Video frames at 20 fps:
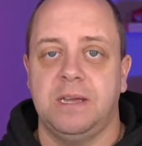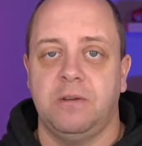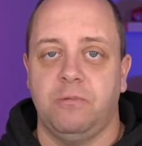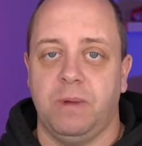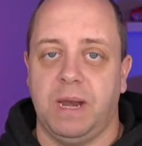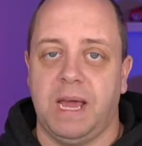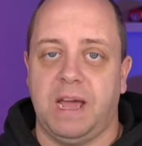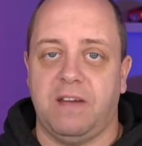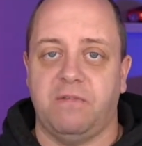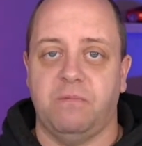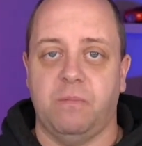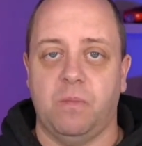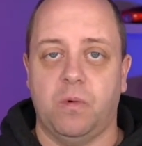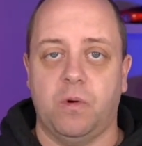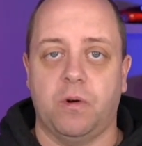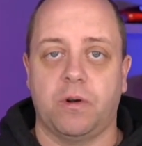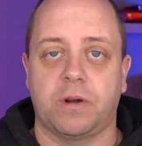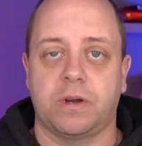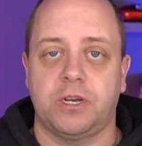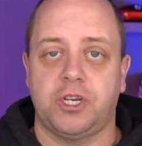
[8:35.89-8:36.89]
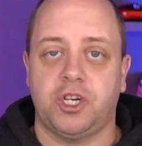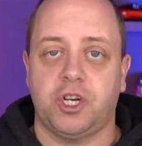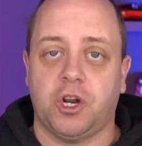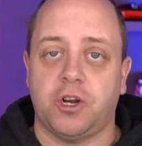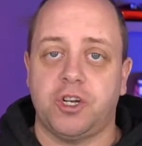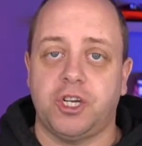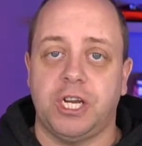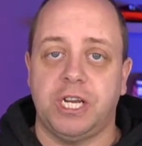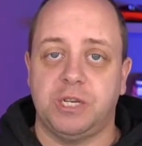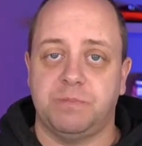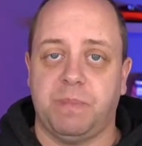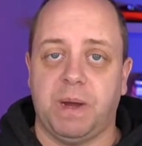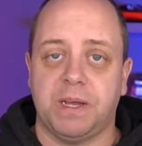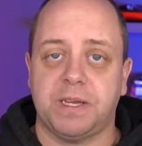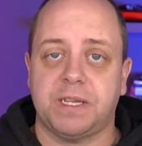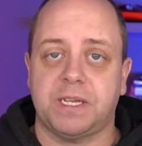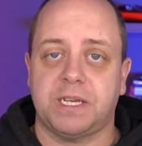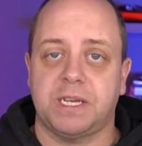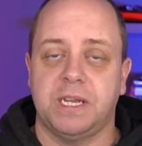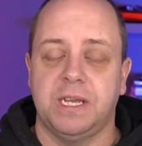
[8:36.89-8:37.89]
We'll have more charging
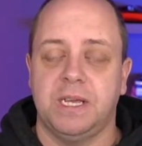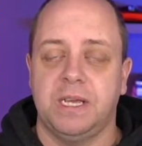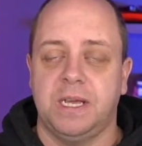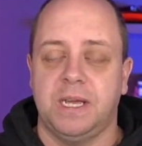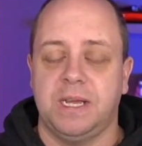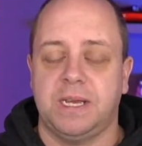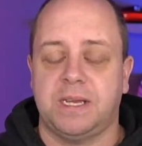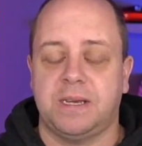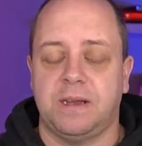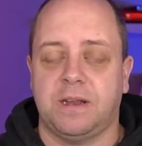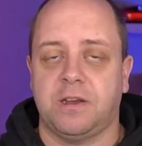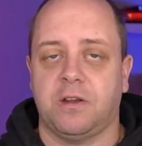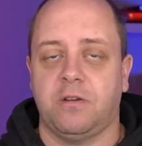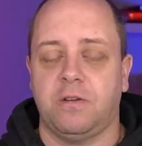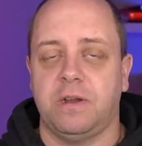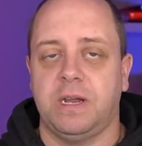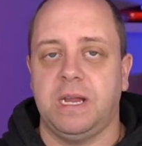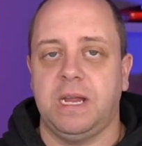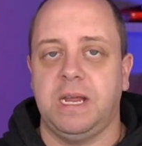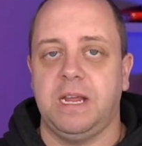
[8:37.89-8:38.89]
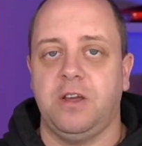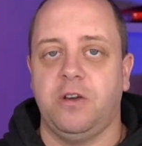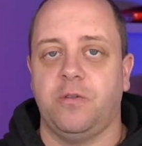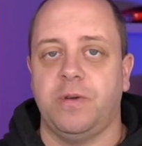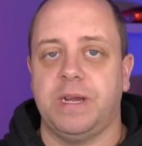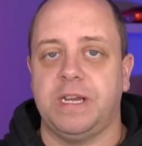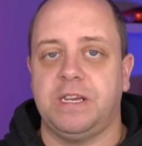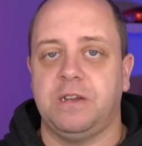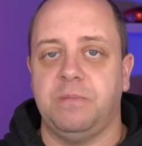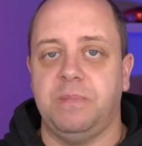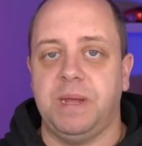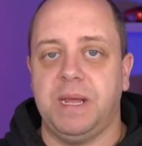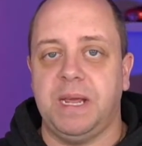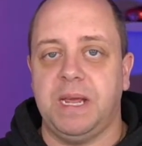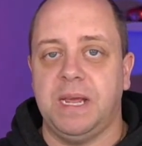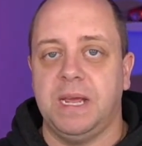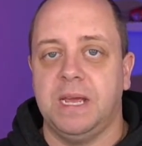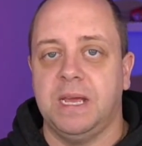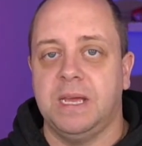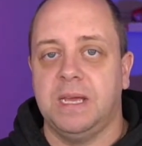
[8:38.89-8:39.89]
spots. It's not only going to
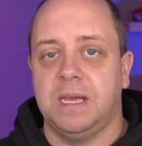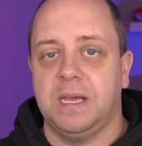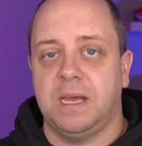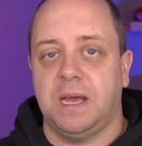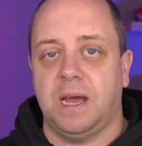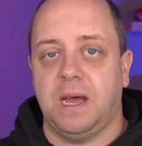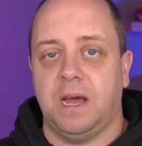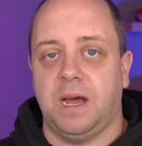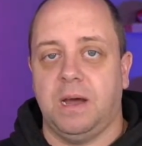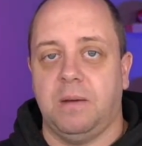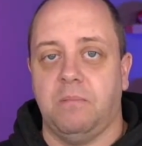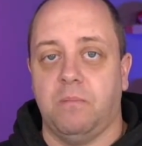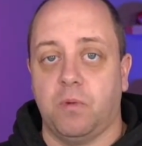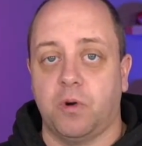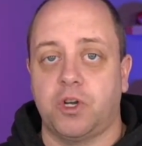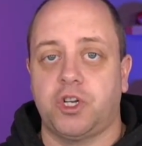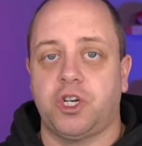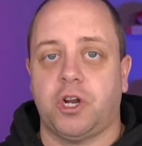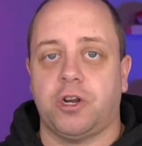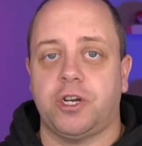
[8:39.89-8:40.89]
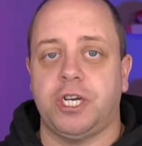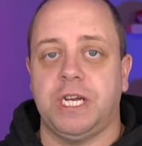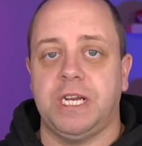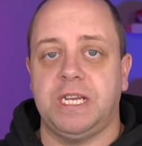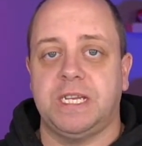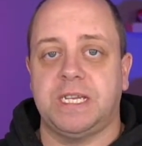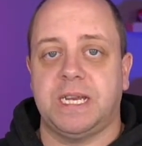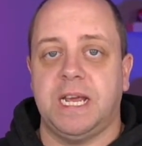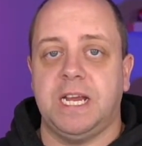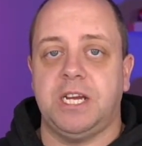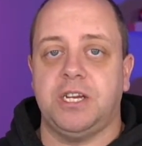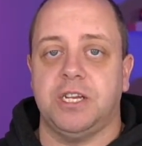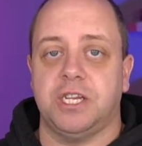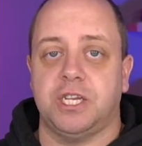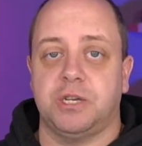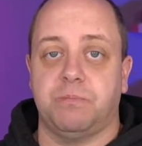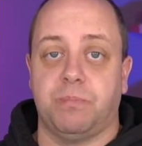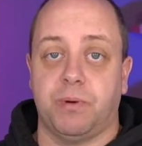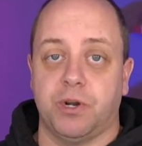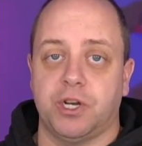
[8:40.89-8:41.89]
be more charging
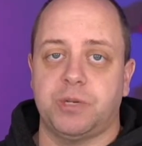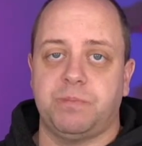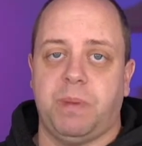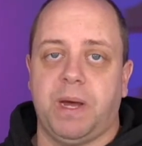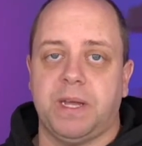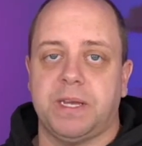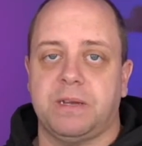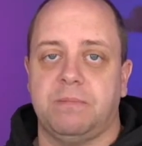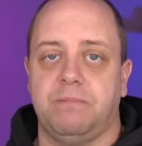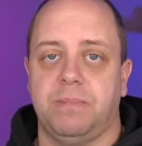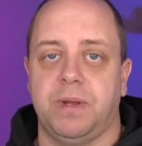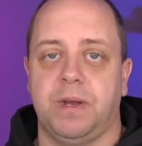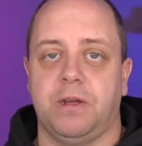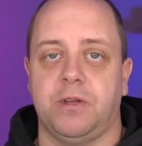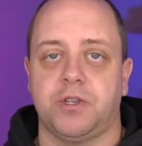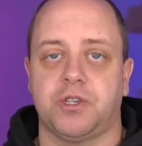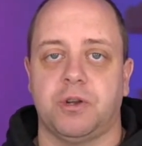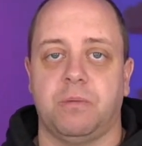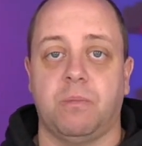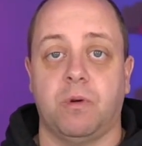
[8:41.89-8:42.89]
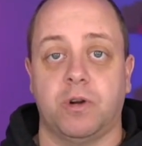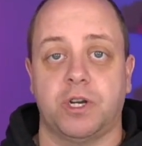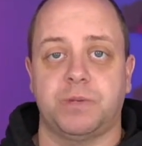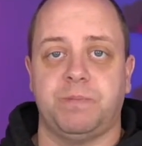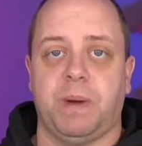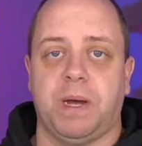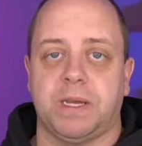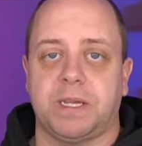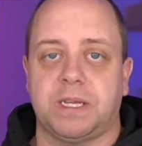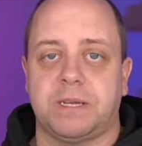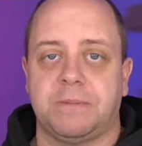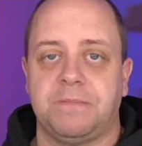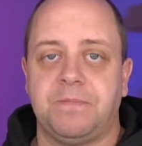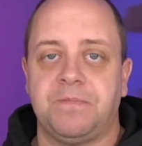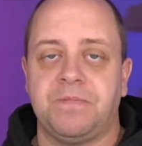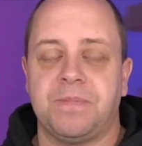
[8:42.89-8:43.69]
stations per spot, but also more spots